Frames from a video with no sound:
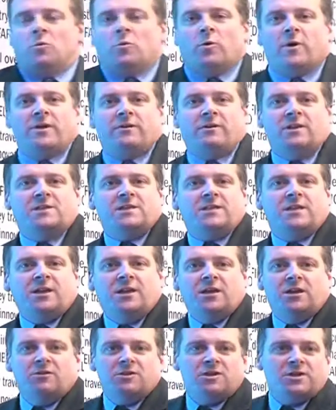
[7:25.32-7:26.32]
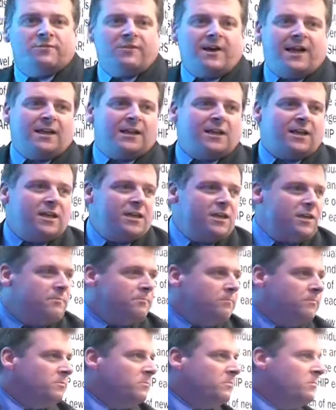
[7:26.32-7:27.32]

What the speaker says: Whether it's the use of algae,